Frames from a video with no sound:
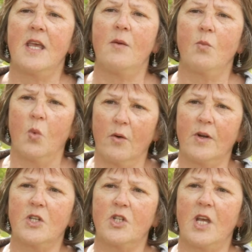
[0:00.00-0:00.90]
In
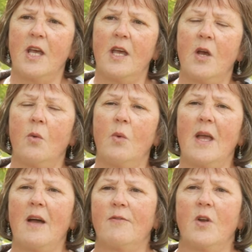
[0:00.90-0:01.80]
Warwickshire, we
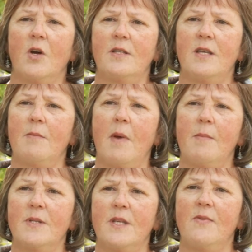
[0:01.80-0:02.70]
have 19
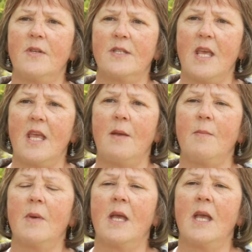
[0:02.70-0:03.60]
members in the team.